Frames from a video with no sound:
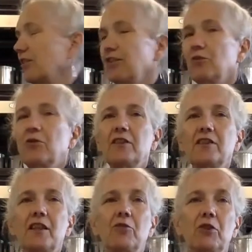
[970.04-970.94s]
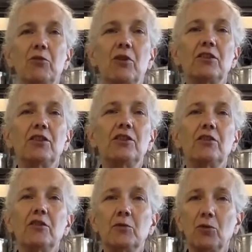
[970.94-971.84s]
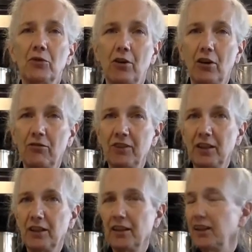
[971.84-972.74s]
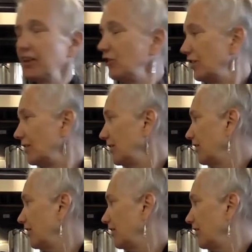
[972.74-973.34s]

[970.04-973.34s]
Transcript: are the ones that we want to use more often in the kitchen.